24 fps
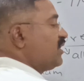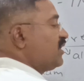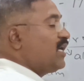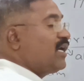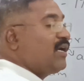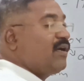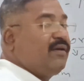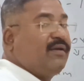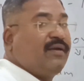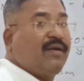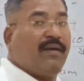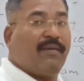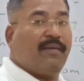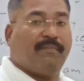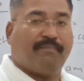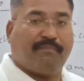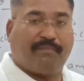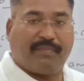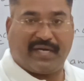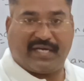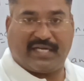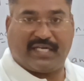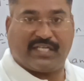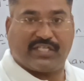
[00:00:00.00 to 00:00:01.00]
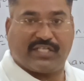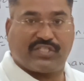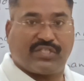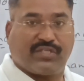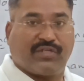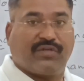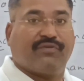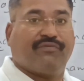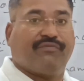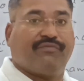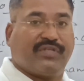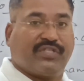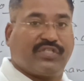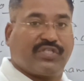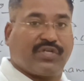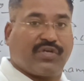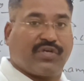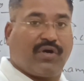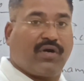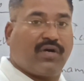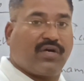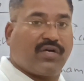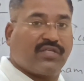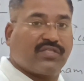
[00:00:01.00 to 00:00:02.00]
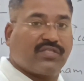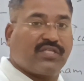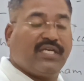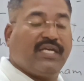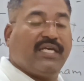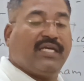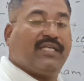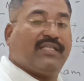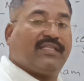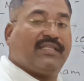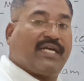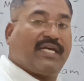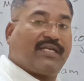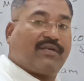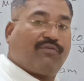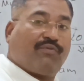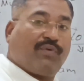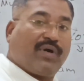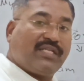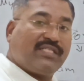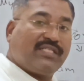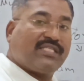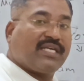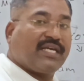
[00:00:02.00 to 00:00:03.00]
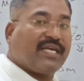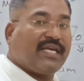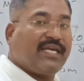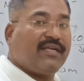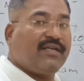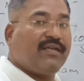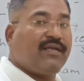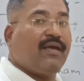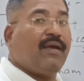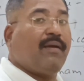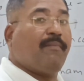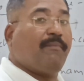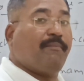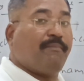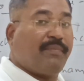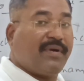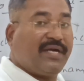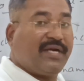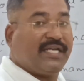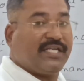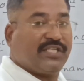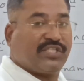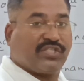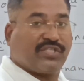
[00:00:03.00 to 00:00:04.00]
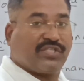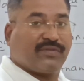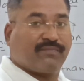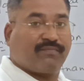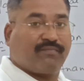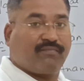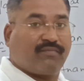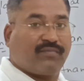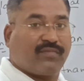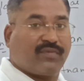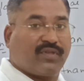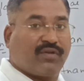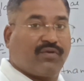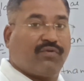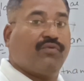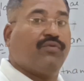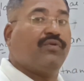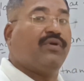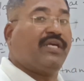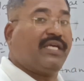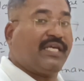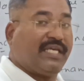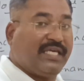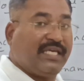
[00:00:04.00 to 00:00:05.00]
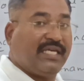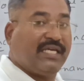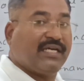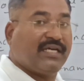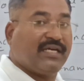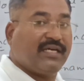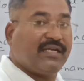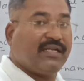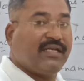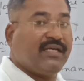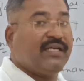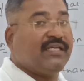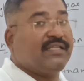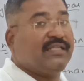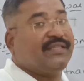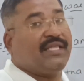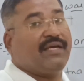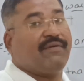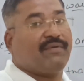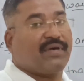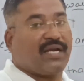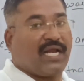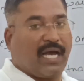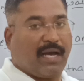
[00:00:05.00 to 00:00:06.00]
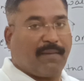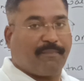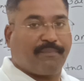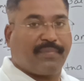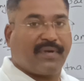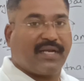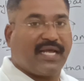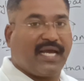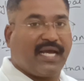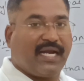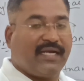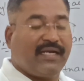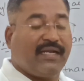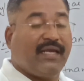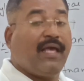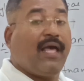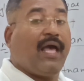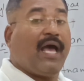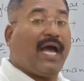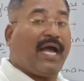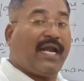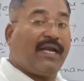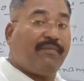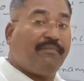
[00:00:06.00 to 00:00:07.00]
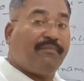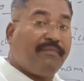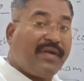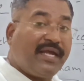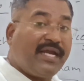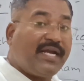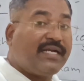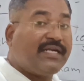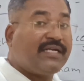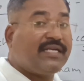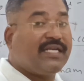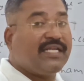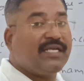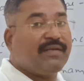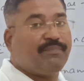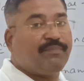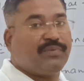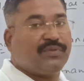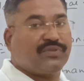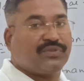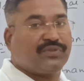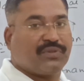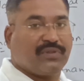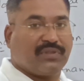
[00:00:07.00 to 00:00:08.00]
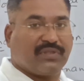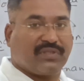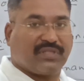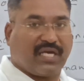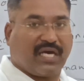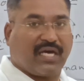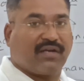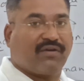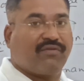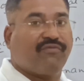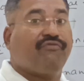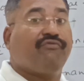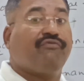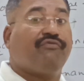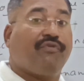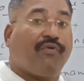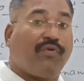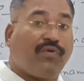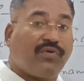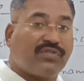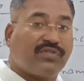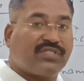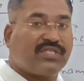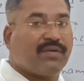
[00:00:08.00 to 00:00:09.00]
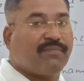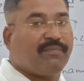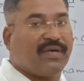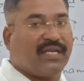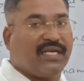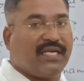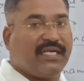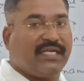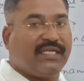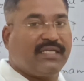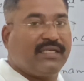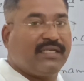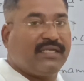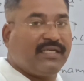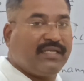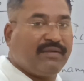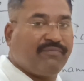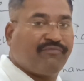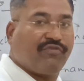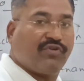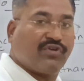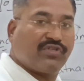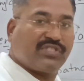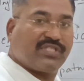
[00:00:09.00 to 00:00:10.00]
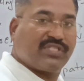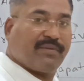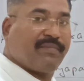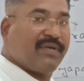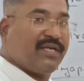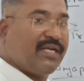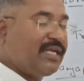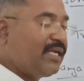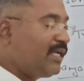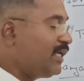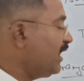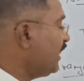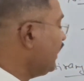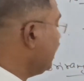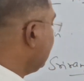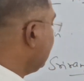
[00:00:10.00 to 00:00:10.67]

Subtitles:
the British, which caused that once again British here they were upper hand and made Tipu Sultan forcibly